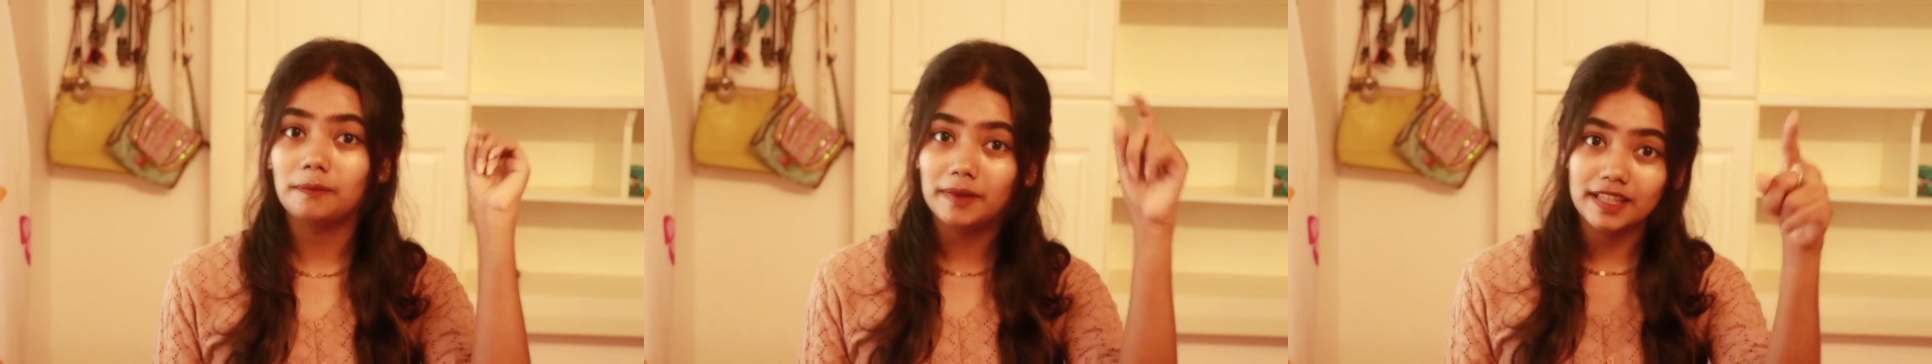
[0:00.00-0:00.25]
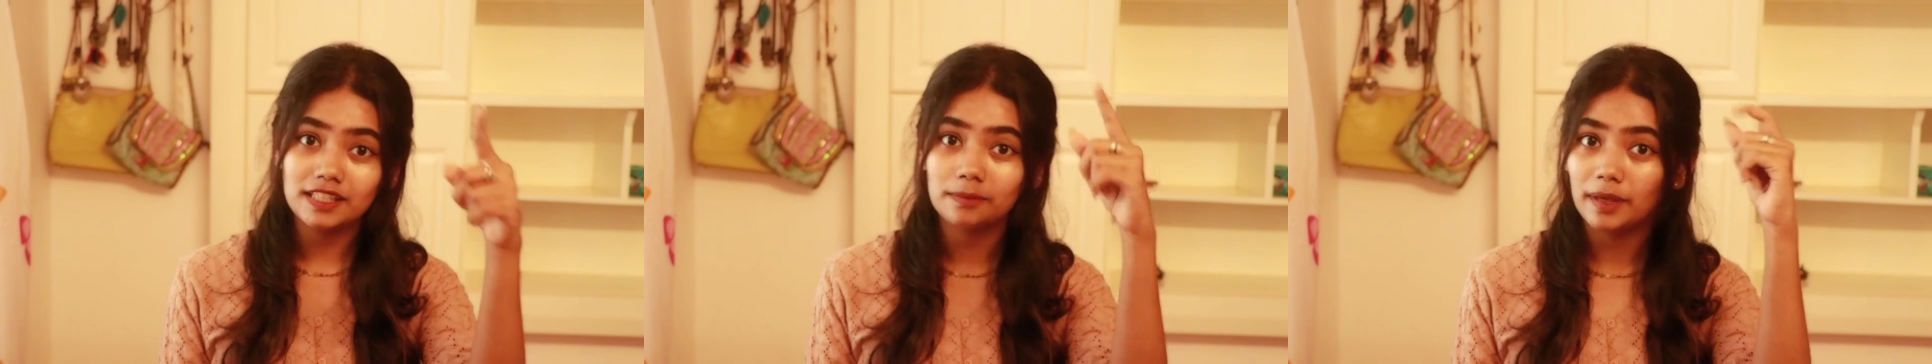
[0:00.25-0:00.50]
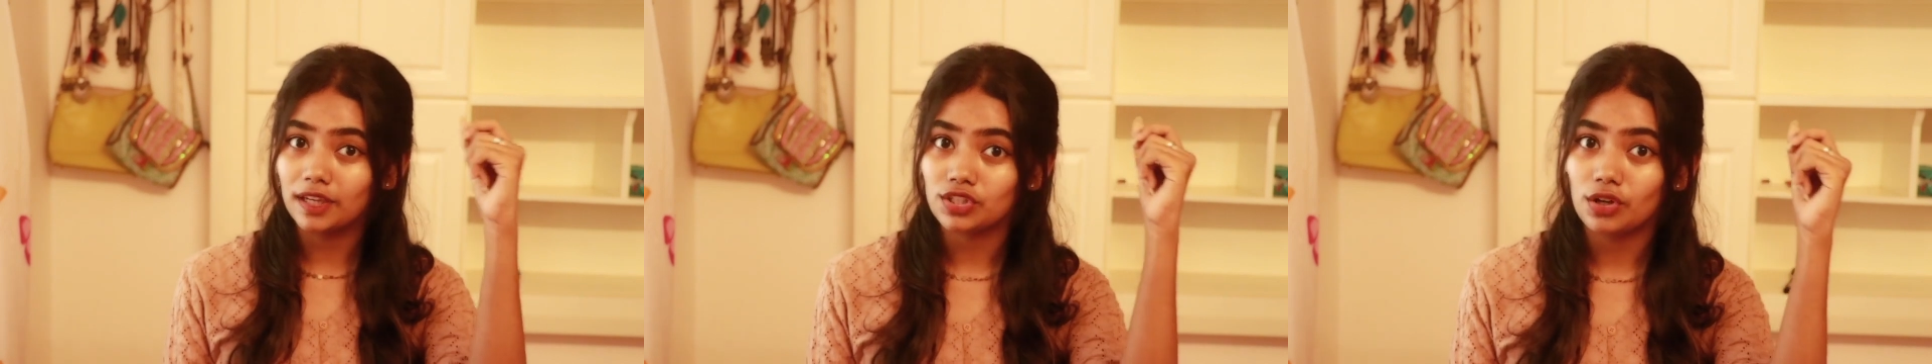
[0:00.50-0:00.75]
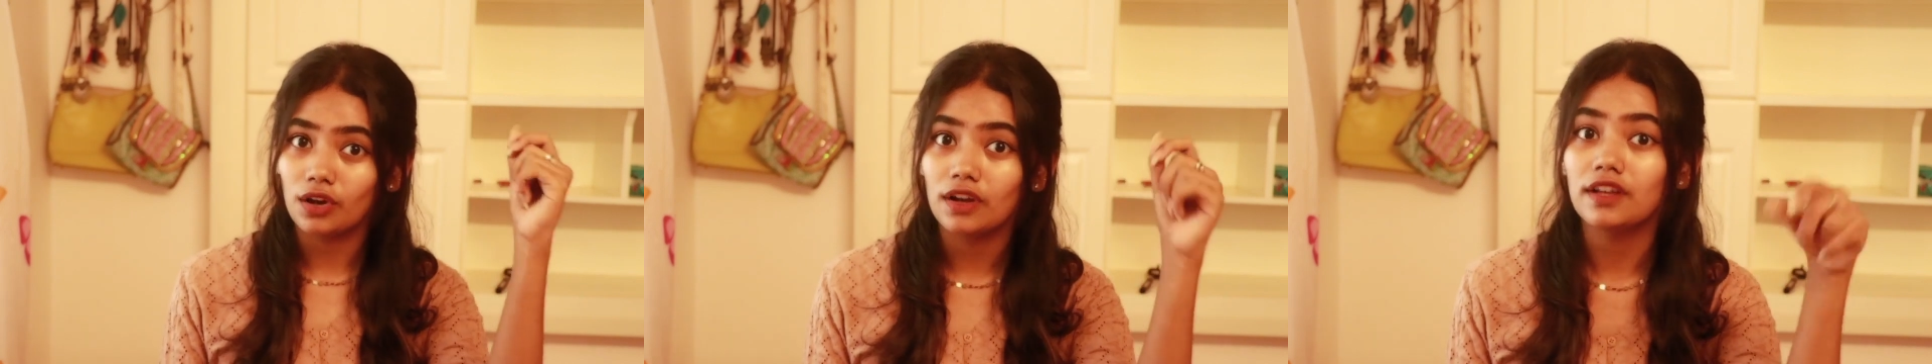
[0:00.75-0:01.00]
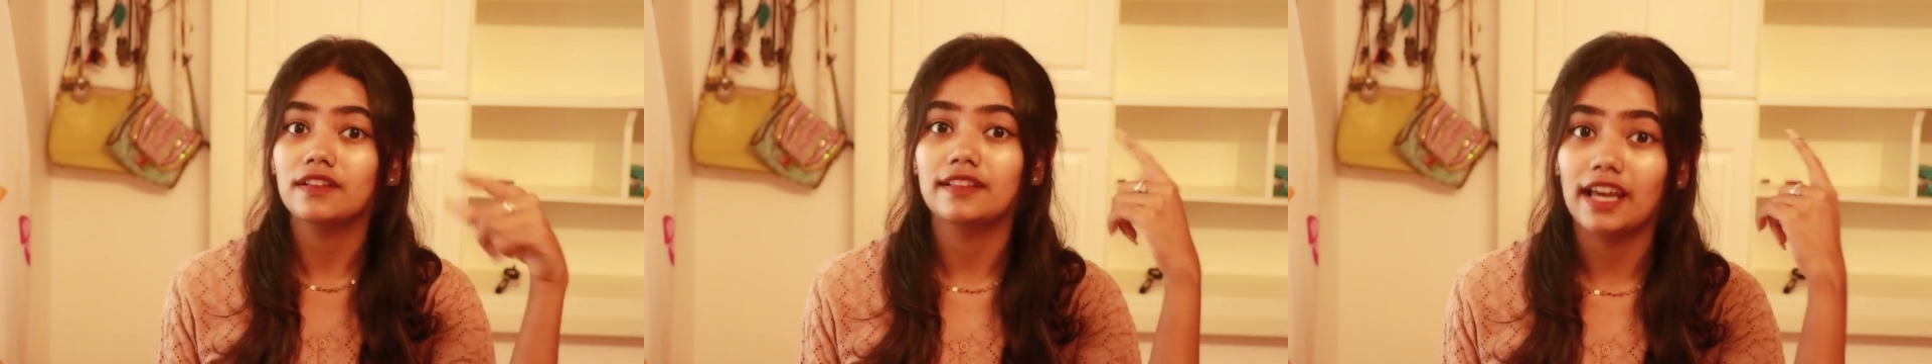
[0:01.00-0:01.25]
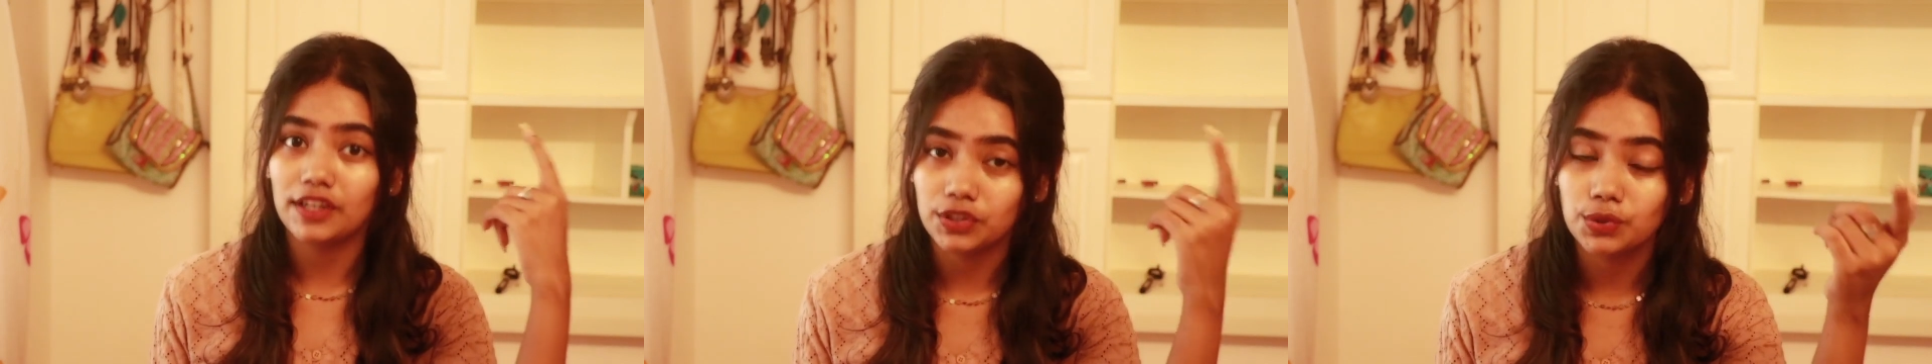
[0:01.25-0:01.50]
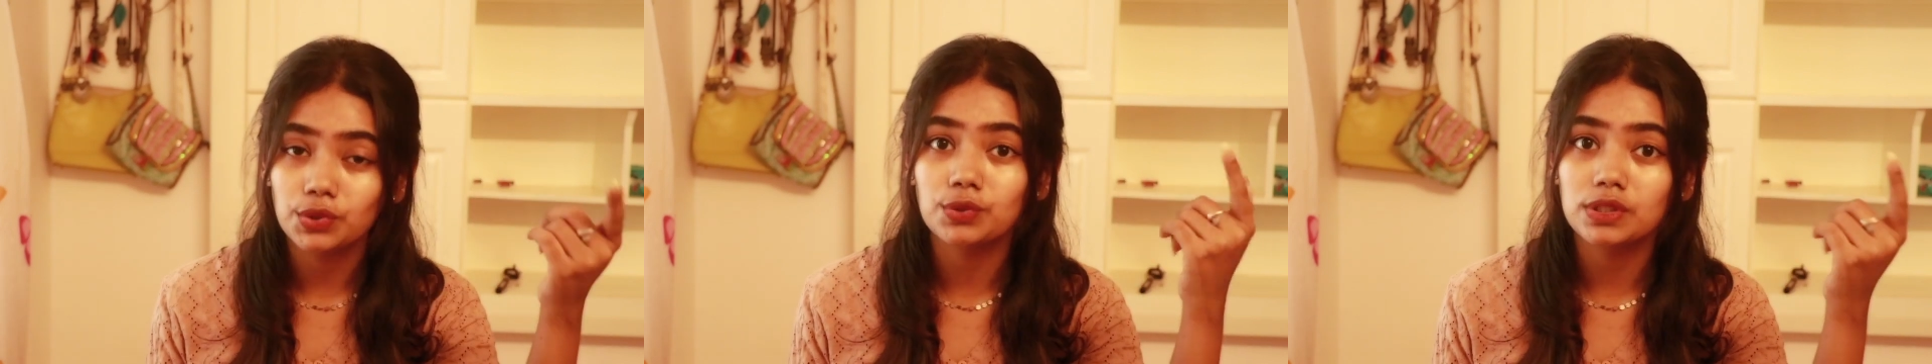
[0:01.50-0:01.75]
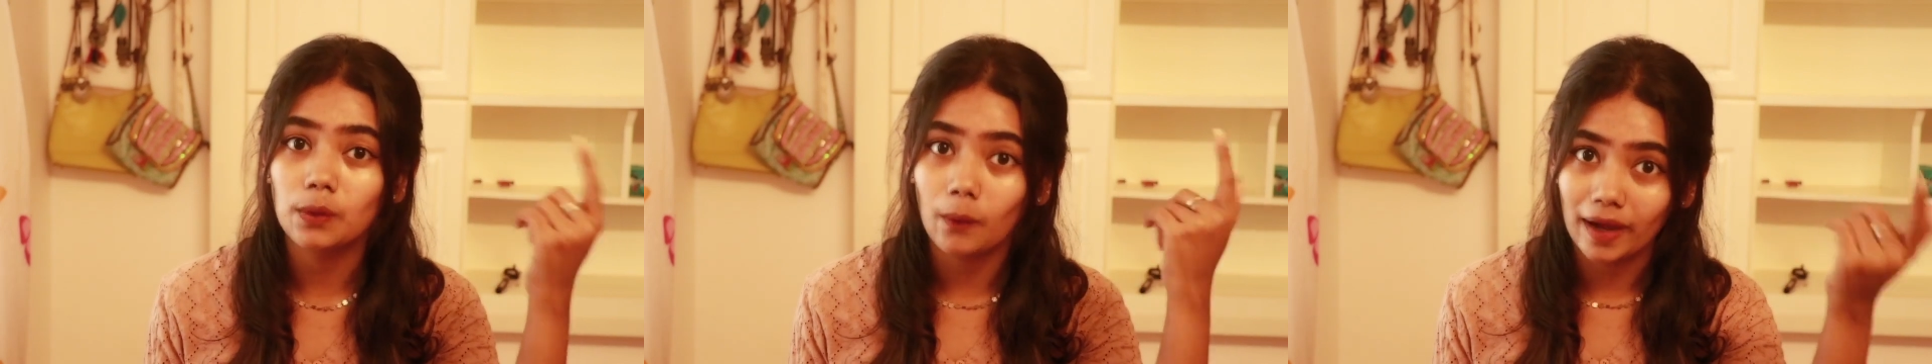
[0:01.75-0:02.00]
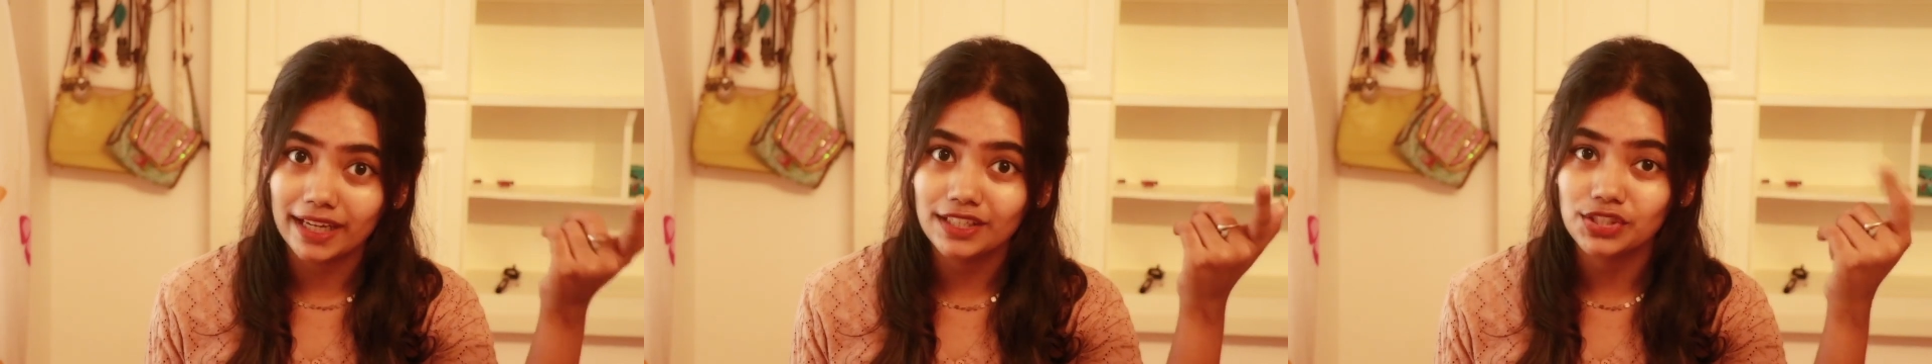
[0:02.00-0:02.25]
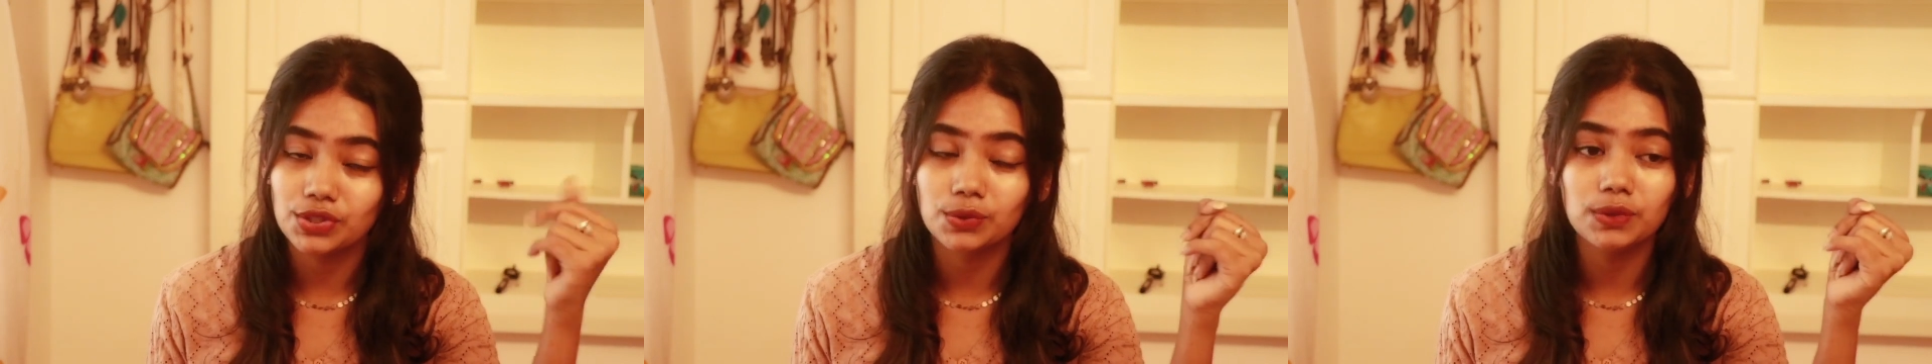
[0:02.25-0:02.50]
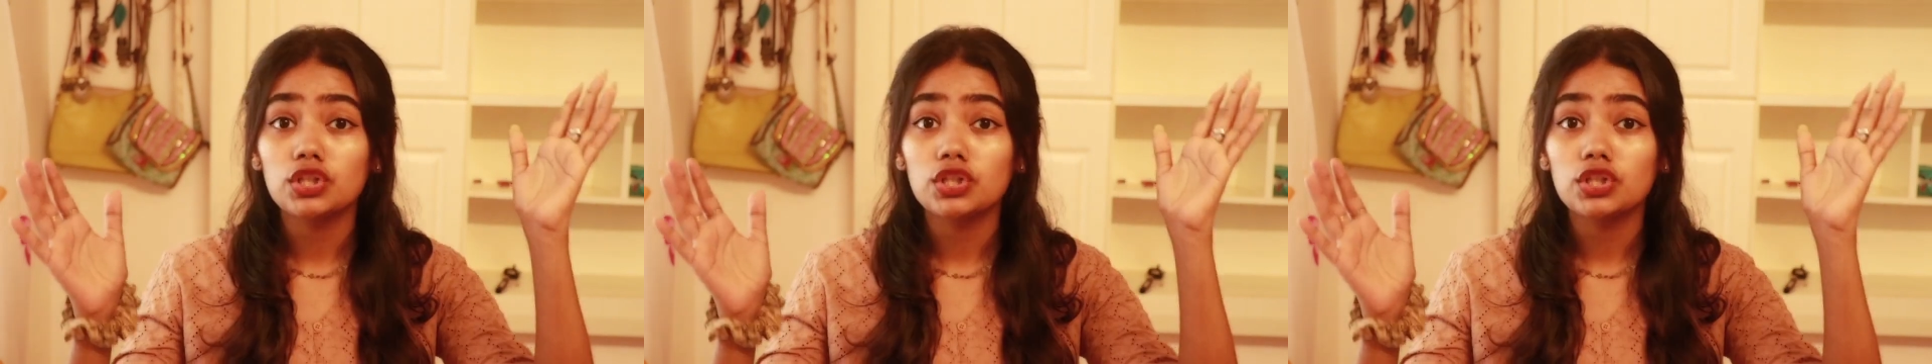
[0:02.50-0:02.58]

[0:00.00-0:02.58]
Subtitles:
please make sure that you use a white shoe.